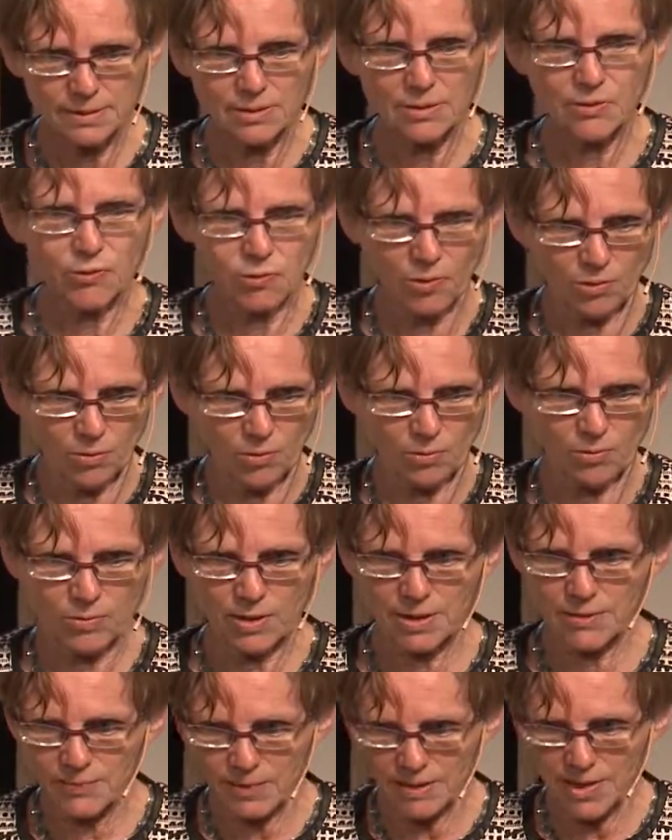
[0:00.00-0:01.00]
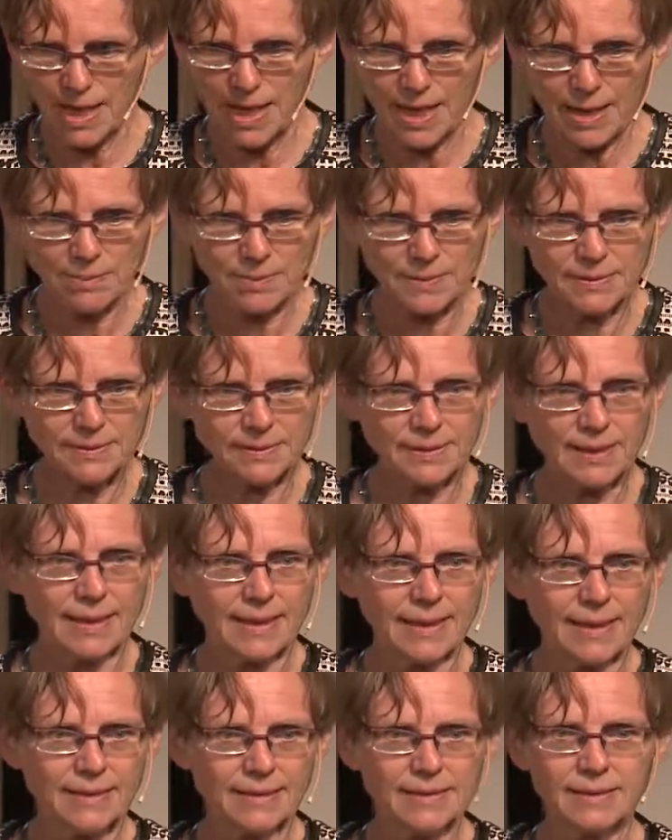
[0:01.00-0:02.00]
for what will happen
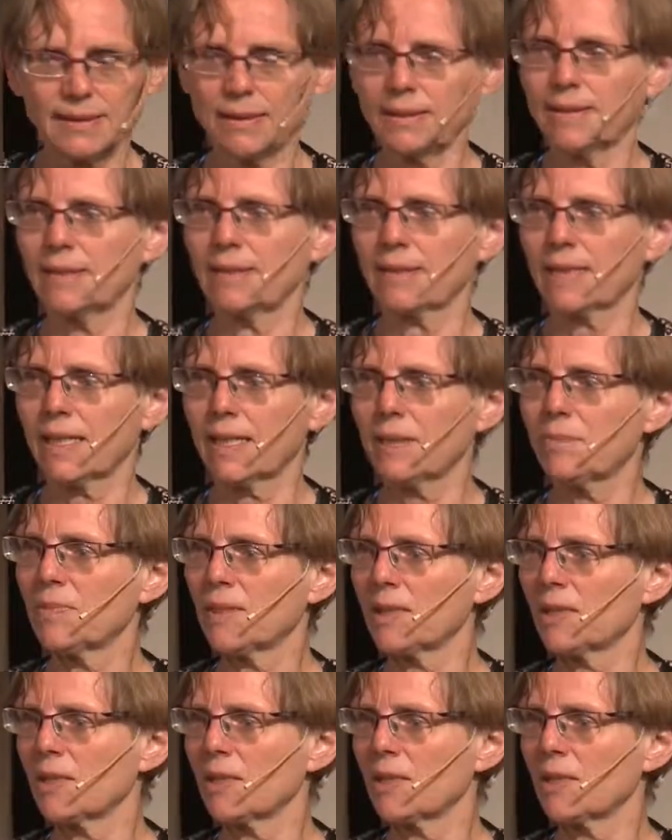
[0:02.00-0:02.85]
and keep the